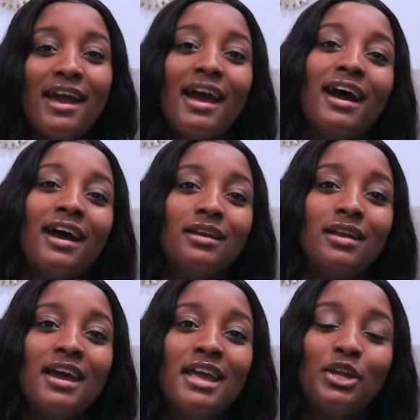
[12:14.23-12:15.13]

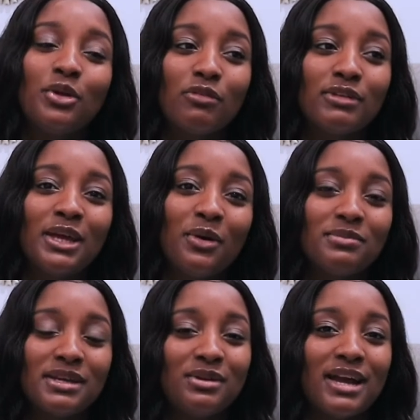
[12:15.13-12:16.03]
And you know, I really hope
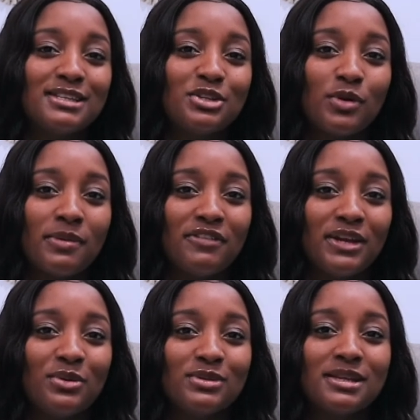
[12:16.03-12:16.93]
that you guys enjoy my videos.